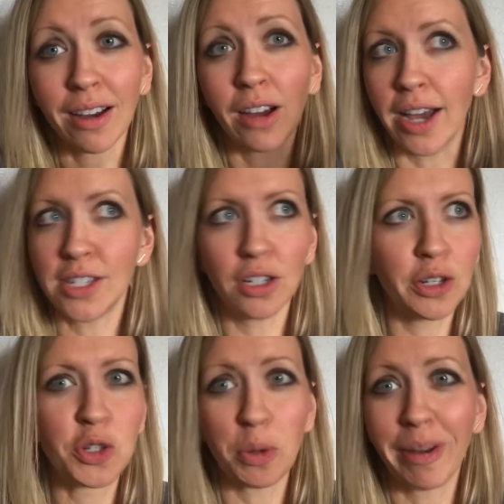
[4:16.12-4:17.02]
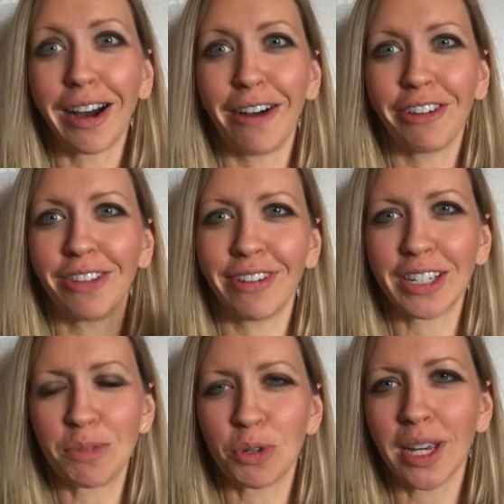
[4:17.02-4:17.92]
I still enjoy my coffee. In
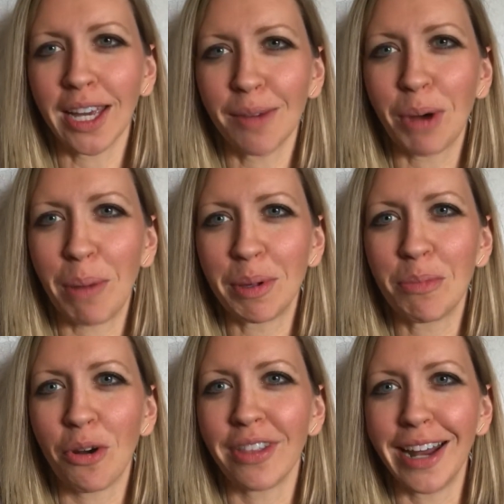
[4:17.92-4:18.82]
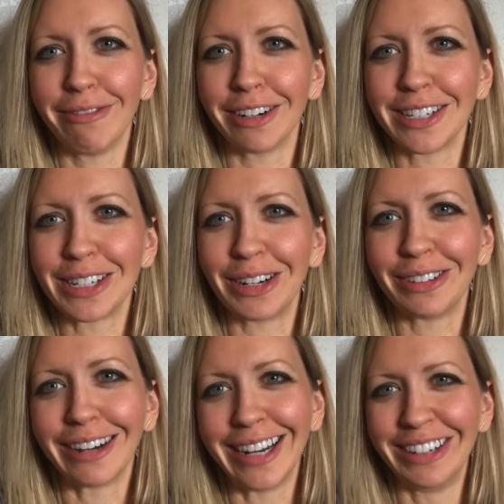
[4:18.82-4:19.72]
fact, I'm drinking probably more than ever,
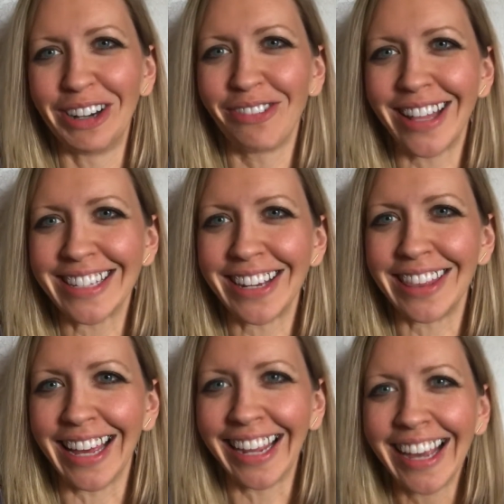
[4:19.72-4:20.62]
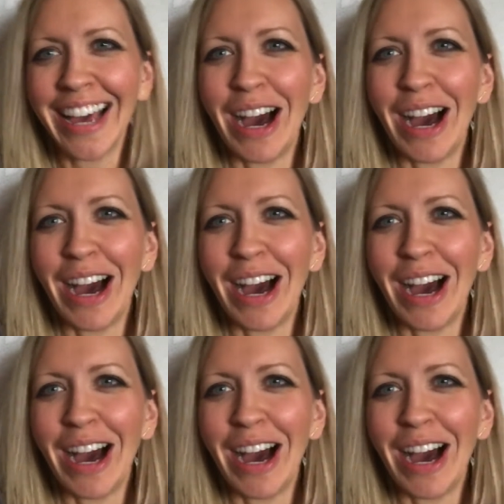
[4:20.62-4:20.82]
so I don't know if that's a good thing,